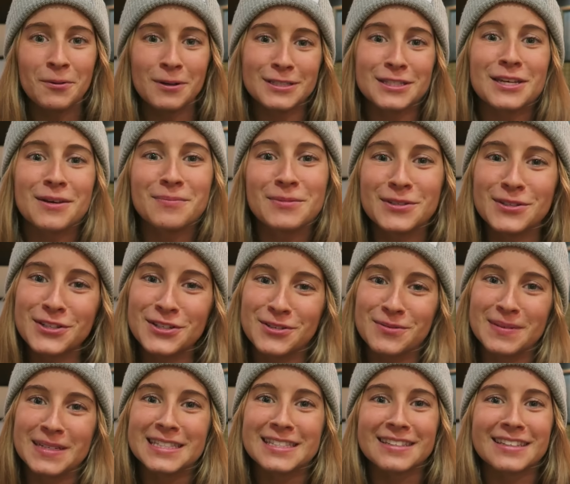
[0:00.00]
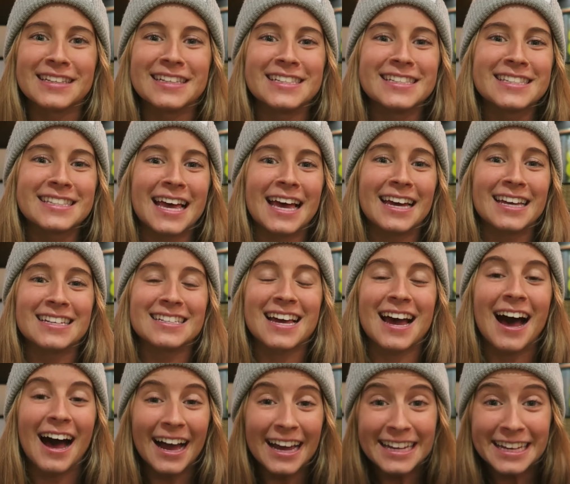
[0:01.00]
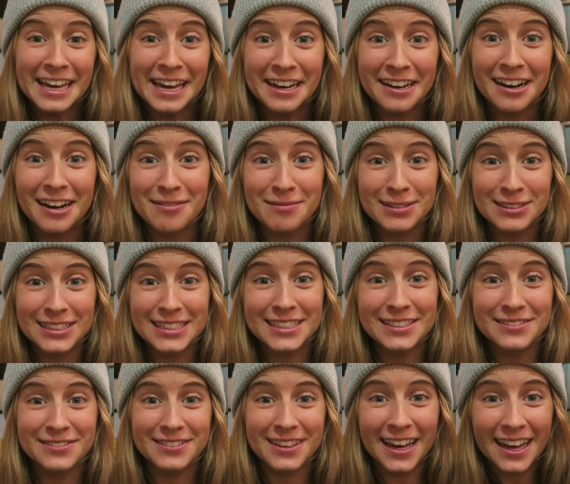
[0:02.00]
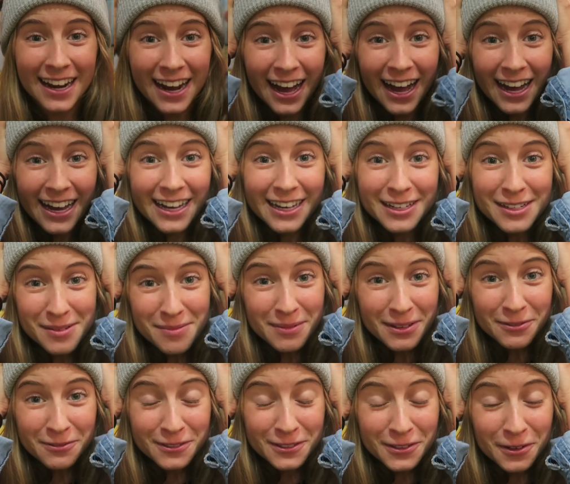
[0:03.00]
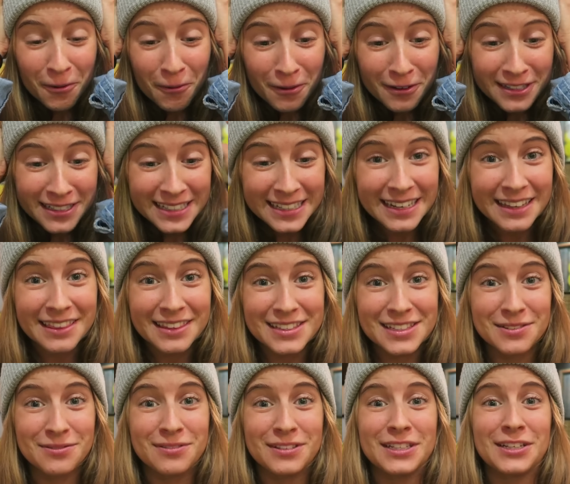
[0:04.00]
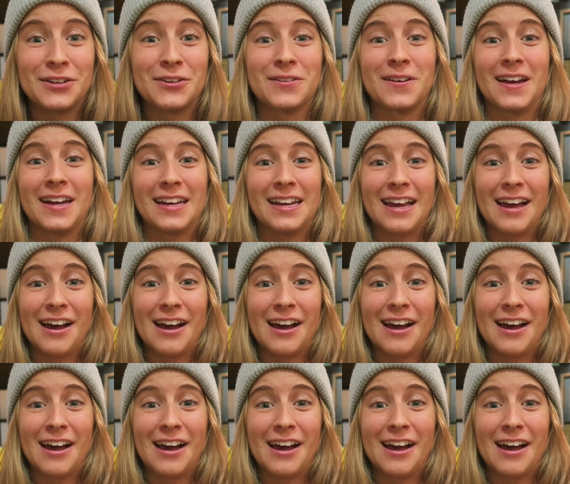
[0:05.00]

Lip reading: What's up YouTube, it's Alyse, and I cannot believe that I am recording this video right